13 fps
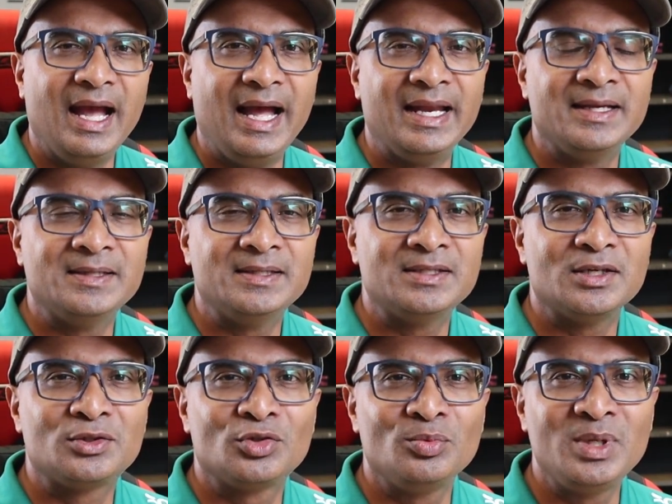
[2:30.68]

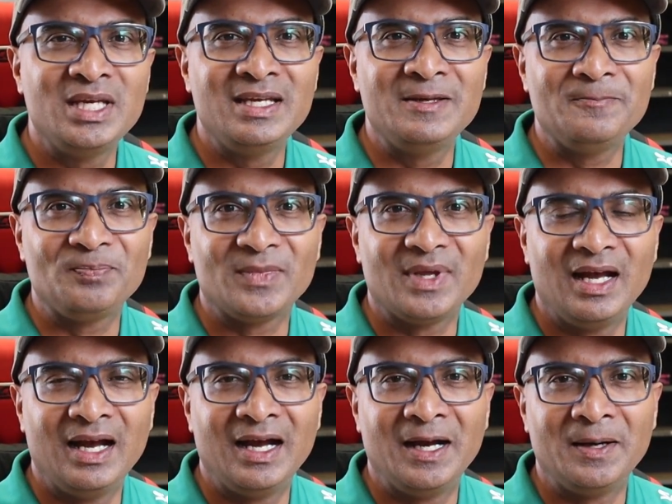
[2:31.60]
And to me,
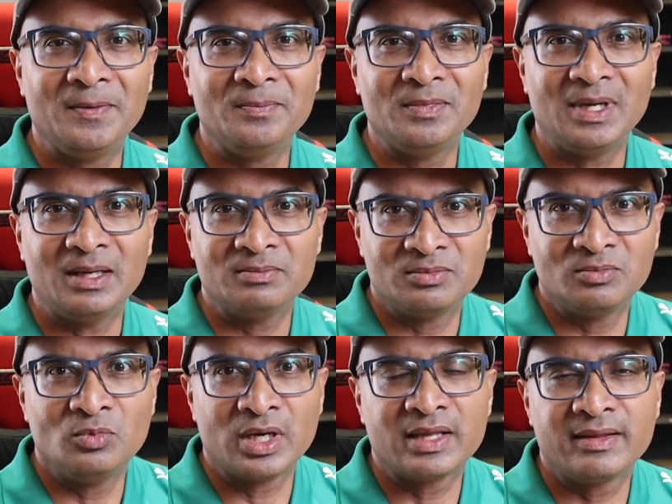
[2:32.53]

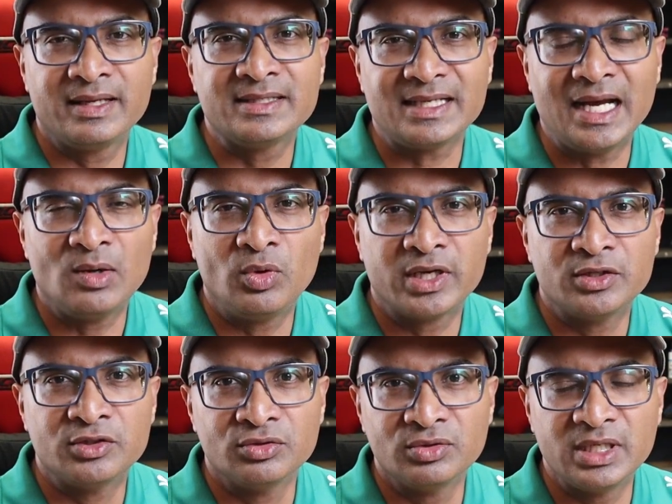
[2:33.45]
one of the things I want
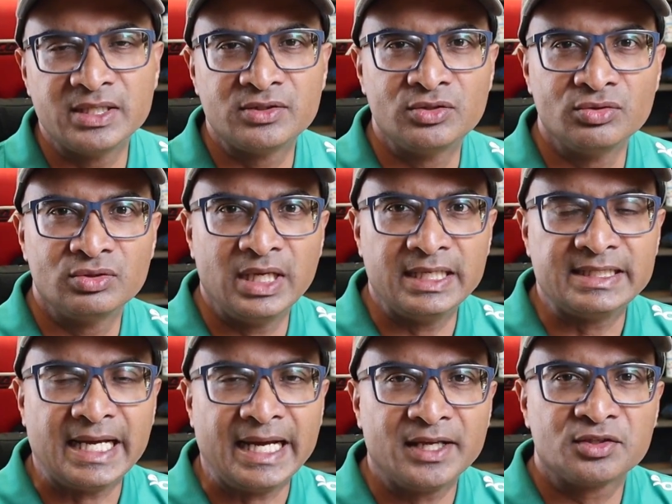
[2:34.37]
to do is do the
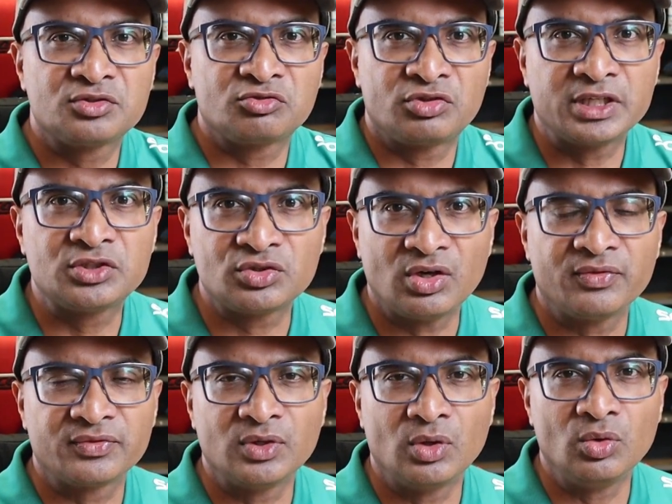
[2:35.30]
entire stretch
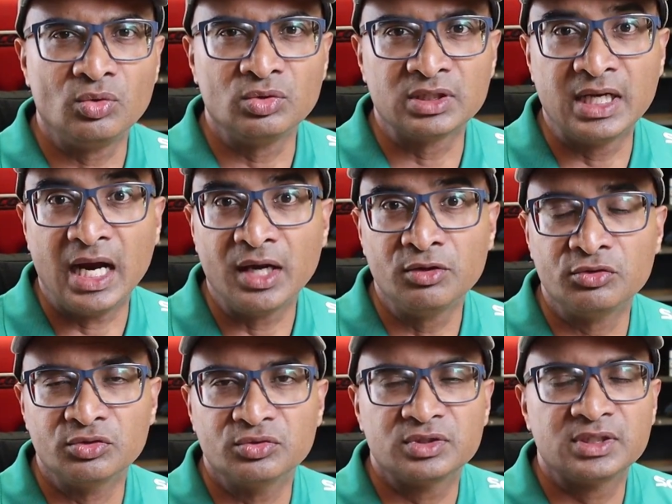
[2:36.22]
of the old Garn
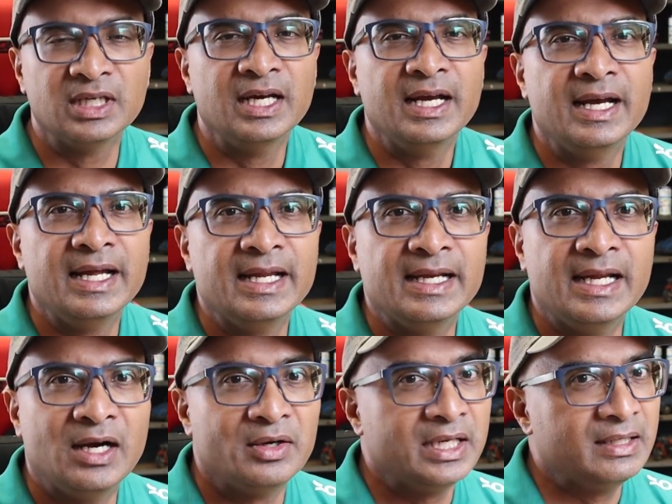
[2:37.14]
route.
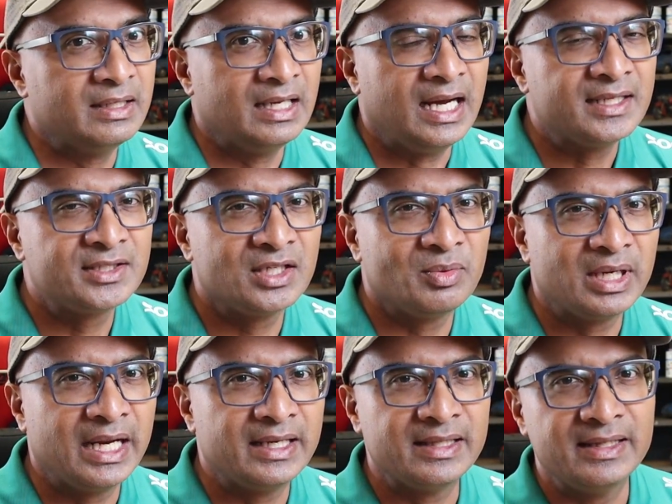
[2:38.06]
Now, last year
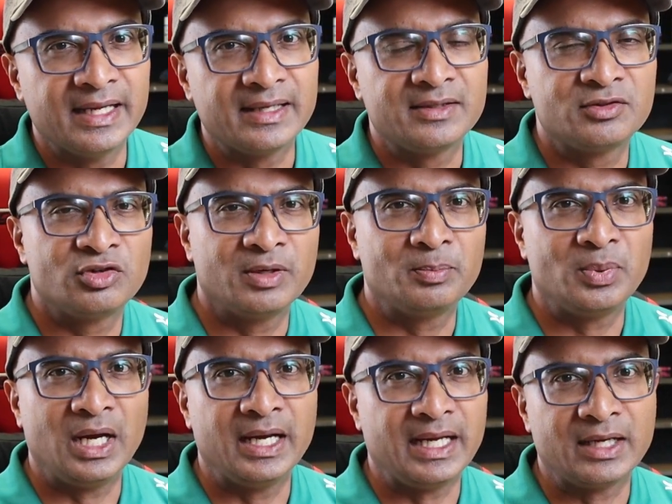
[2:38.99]
when I did that
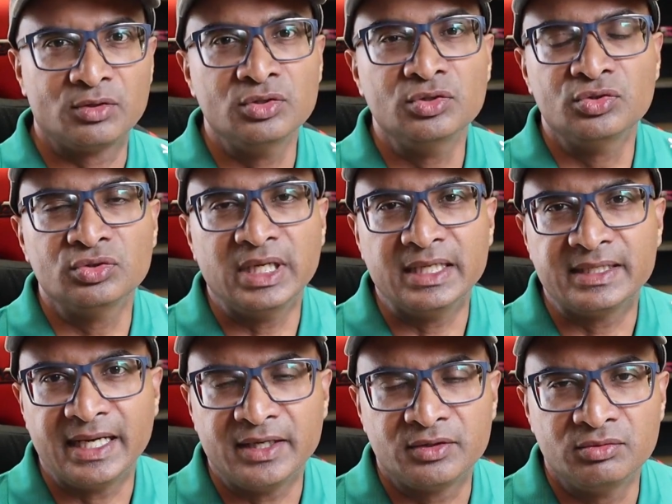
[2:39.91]
trip, I couldn't do the
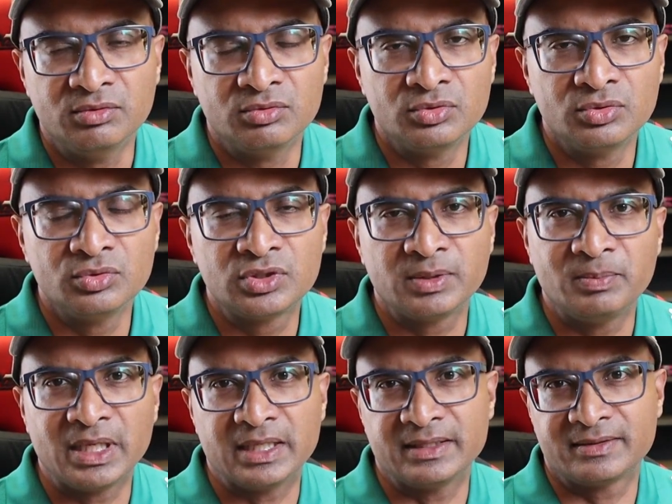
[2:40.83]
entire route
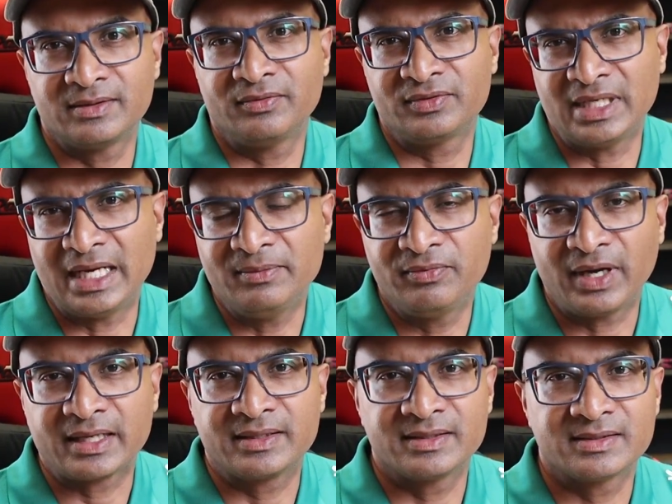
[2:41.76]
because of time
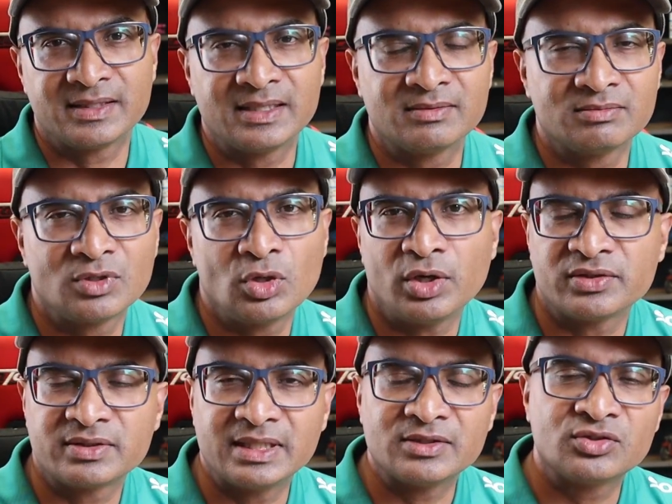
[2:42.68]
factors and
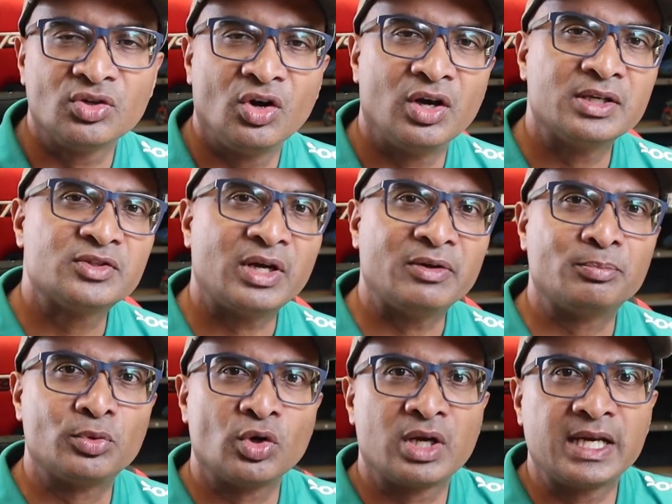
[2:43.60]
costs and so on. So
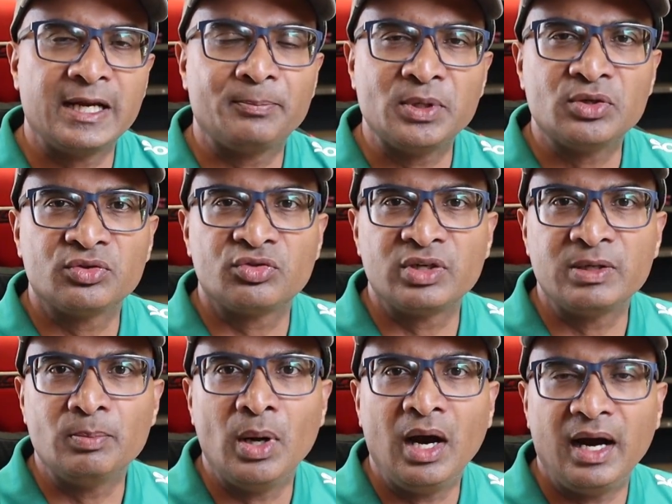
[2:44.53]
I've broken it up into
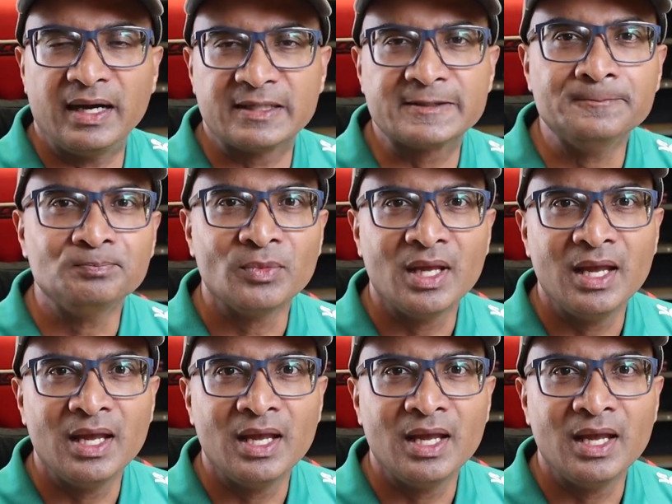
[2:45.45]
3 parts.